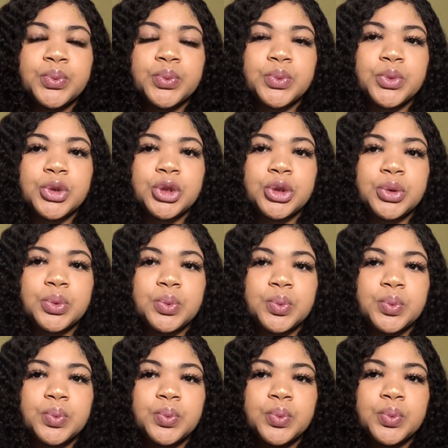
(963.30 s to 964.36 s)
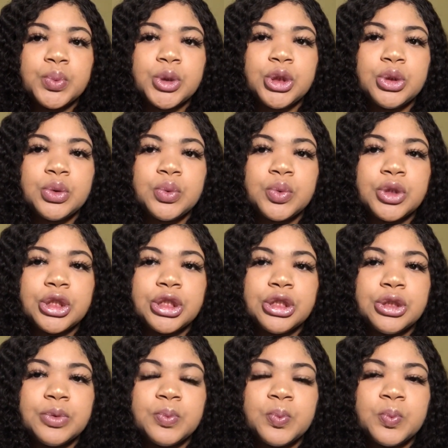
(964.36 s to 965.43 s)
No, I don't want
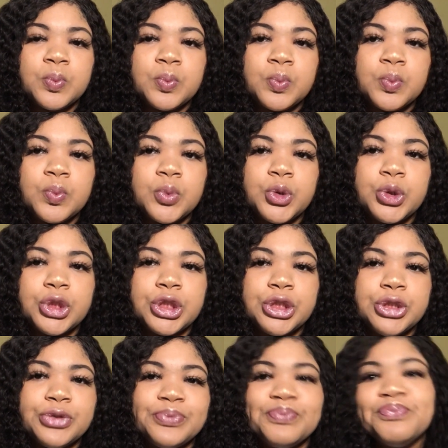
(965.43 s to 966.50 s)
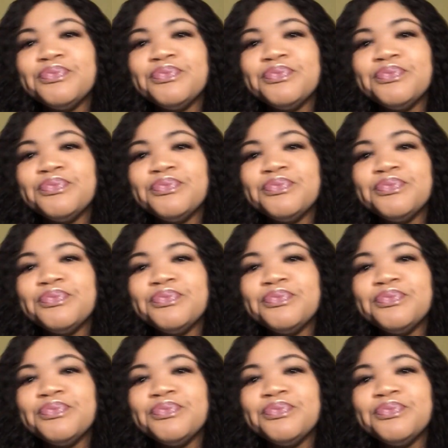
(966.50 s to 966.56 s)
it. No, thank you.